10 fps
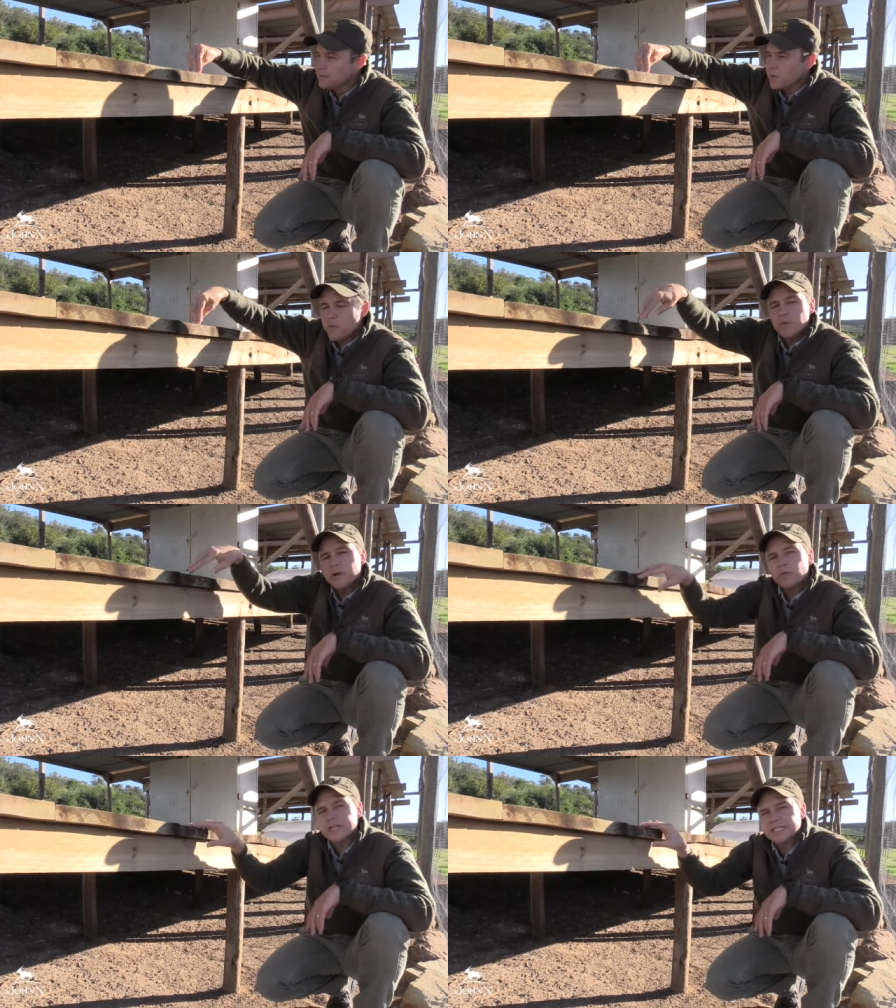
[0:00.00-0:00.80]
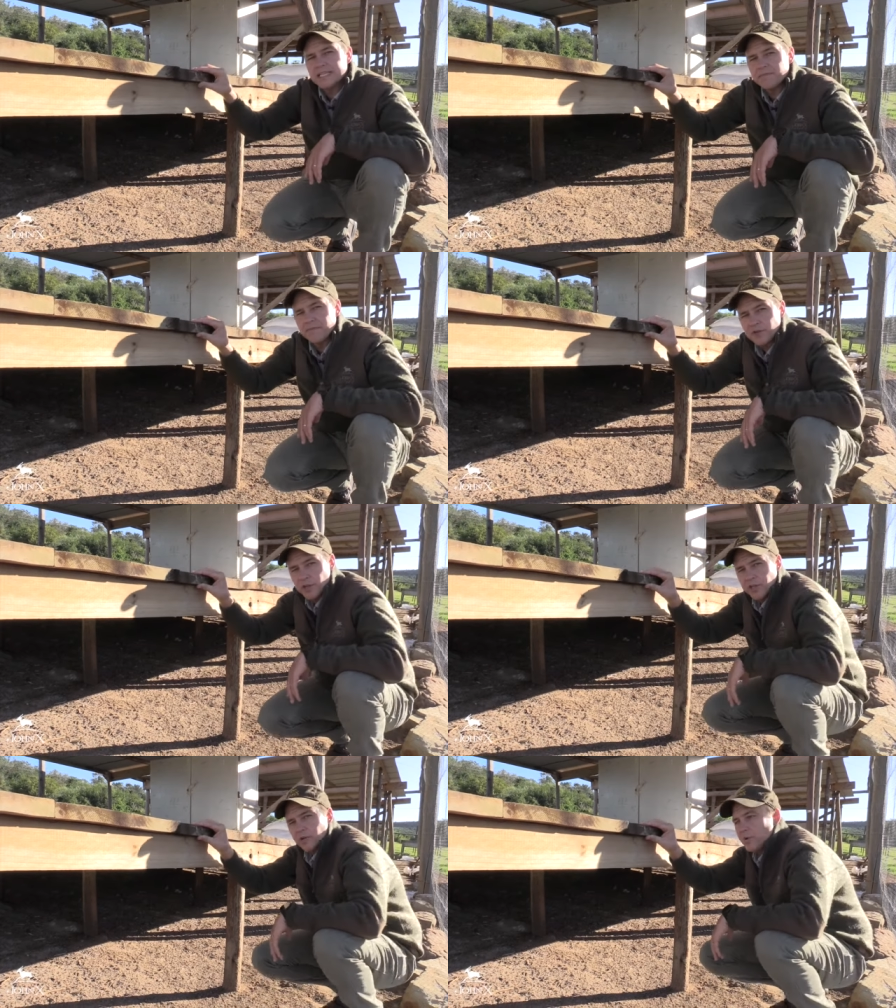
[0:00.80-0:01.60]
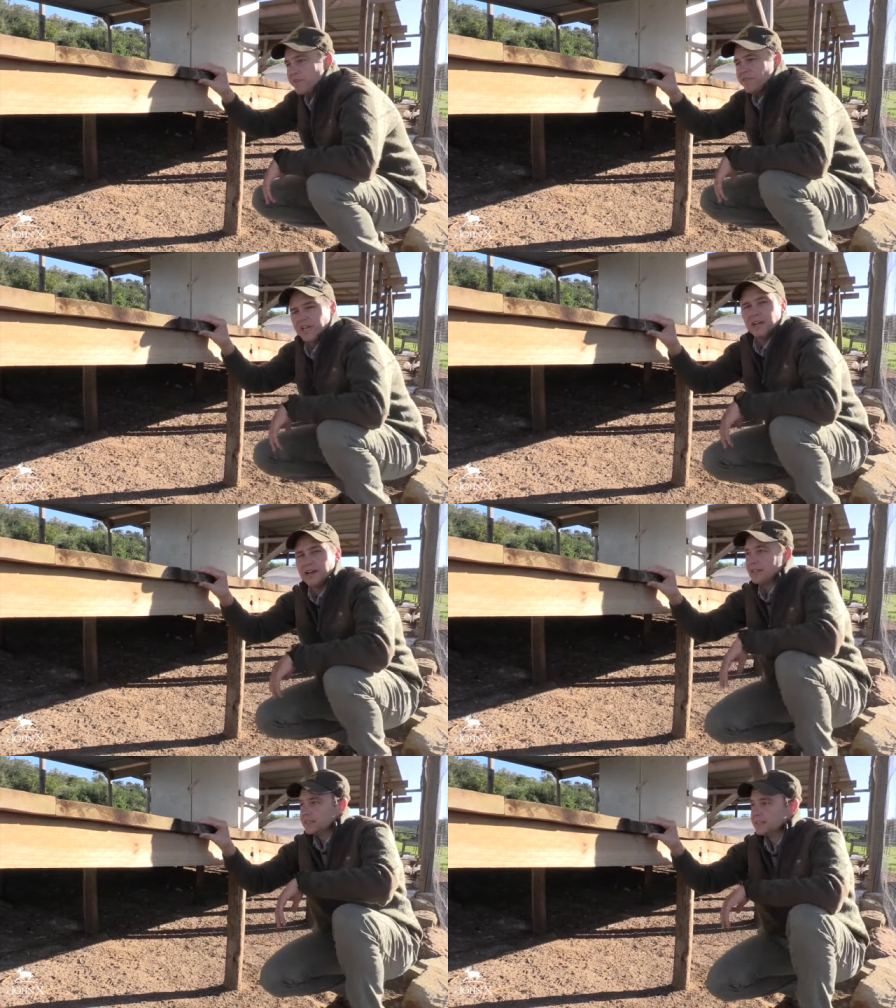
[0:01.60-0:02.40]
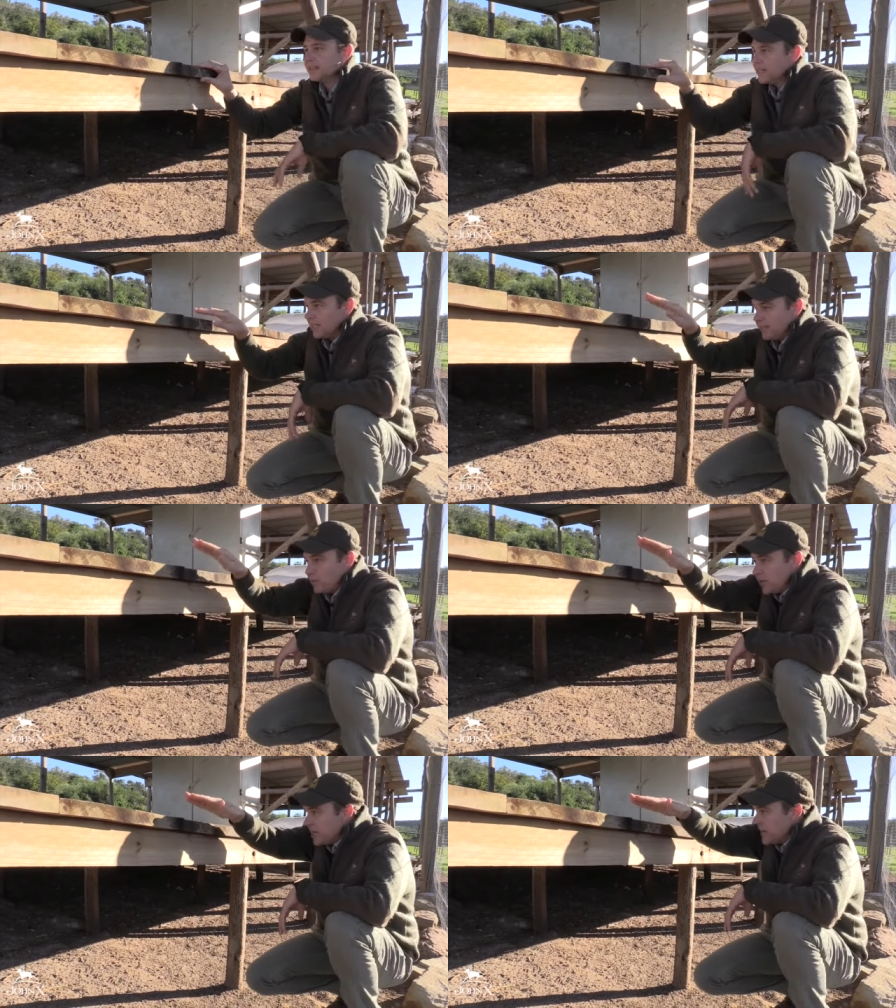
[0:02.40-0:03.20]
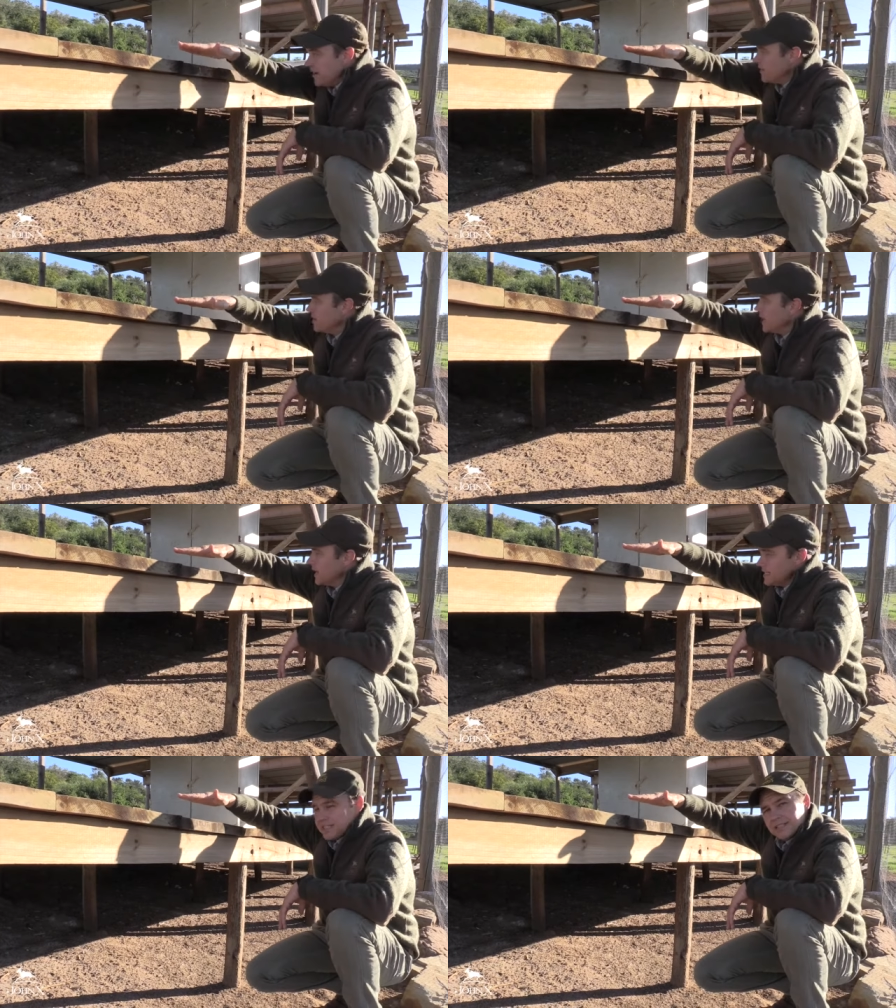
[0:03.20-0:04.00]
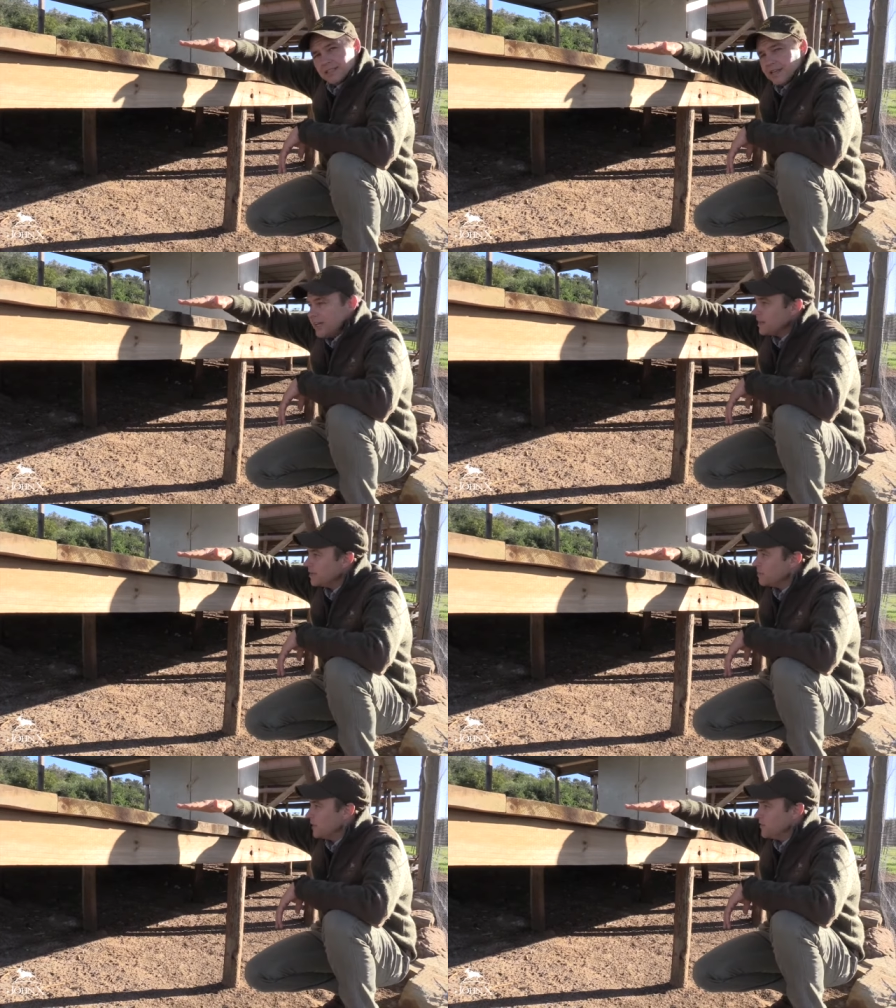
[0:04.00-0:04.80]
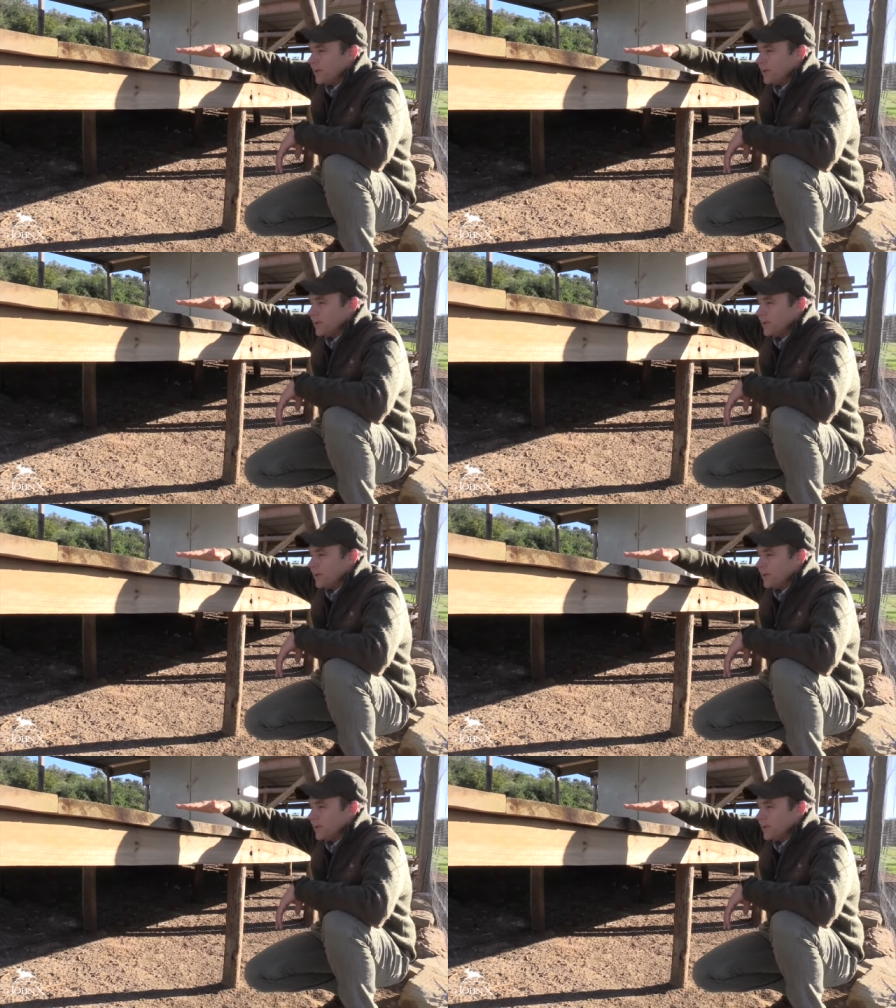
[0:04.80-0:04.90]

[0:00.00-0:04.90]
But we went one step further and we figured out, if we can have a nice bit of